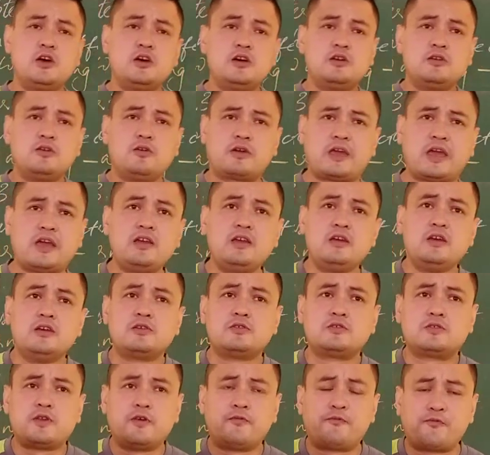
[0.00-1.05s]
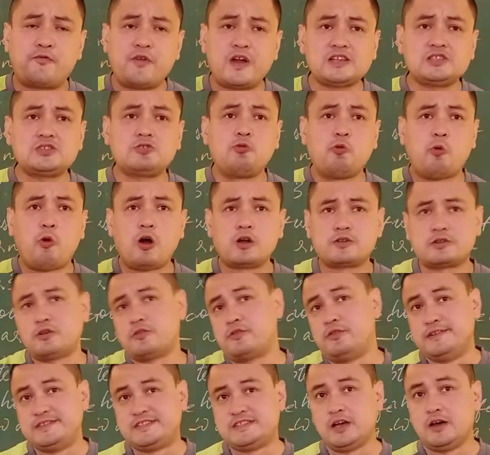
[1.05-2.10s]
okay the fresh water
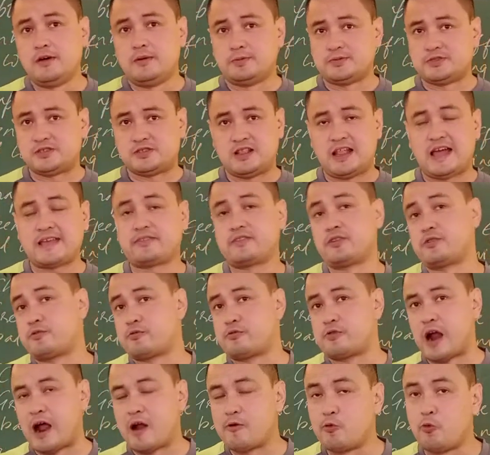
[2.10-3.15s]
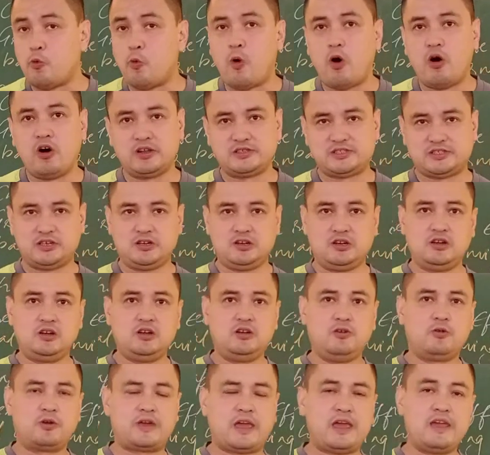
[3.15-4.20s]
reserves like the groundwater
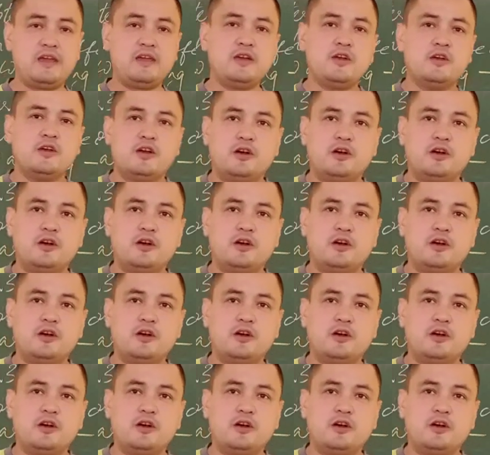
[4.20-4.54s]
okay